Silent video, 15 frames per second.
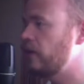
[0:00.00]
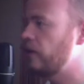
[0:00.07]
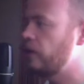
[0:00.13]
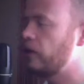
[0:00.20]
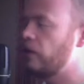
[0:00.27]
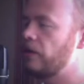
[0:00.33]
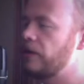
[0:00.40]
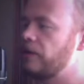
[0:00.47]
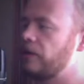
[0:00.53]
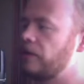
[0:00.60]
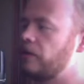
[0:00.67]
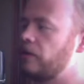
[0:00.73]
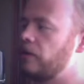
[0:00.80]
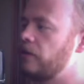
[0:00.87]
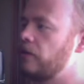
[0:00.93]
The goal
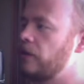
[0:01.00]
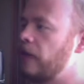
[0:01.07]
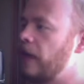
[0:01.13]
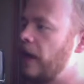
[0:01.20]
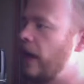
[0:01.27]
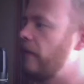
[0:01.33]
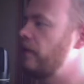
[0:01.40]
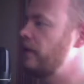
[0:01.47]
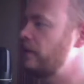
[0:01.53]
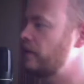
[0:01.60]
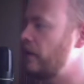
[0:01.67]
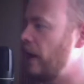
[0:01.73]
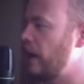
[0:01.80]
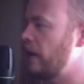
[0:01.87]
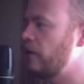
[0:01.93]
isn't to have
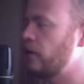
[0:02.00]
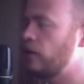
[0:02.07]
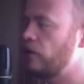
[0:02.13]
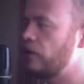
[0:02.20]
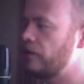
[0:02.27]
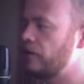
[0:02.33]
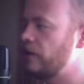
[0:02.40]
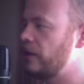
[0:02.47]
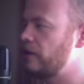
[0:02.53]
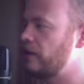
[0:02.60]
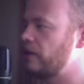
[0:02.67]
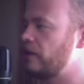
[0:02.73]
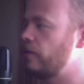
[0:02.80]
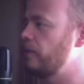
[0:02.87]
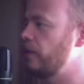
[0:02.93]
insight. The goal is not
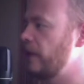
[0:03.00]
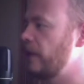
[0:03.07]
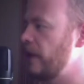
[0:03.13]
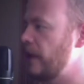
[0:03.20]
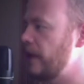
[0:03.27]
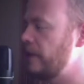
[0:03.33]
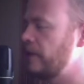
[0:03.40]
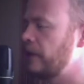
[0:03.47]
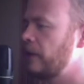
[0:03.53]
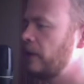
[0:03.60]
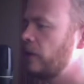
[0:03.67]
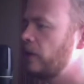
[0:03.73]
just to replace.